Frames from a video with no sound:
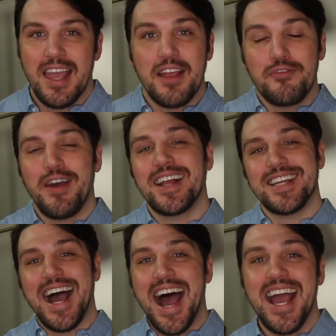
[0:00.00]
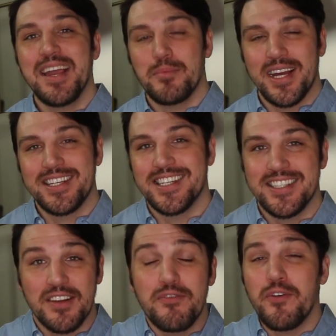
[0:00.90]
In fact, I am
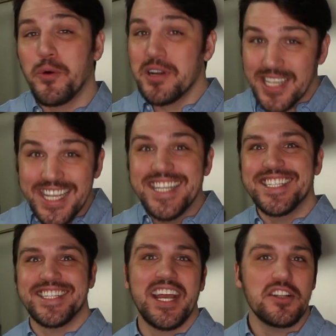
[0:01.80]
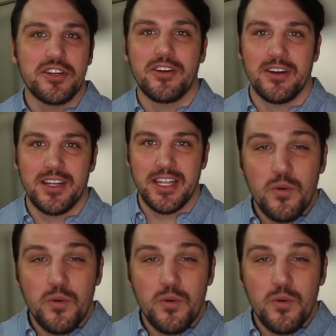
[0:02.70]
licensed in 14 states currently,